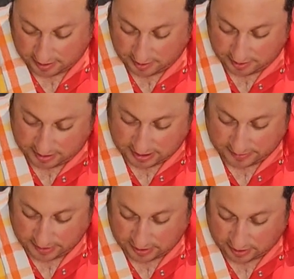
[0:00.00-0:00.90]

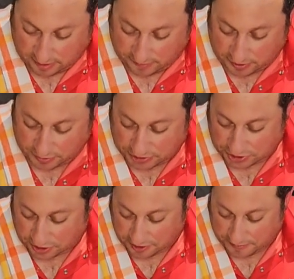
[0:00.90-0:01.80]
all of our Swiss
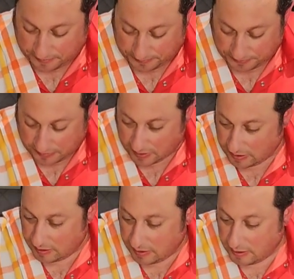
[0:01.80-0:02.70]
chard
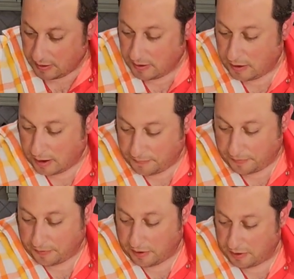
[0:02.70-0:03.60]
off of
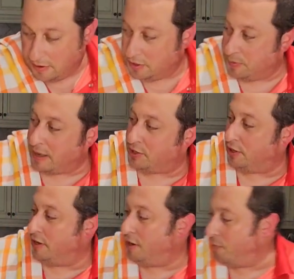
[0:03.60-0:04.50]
our spatula here. We're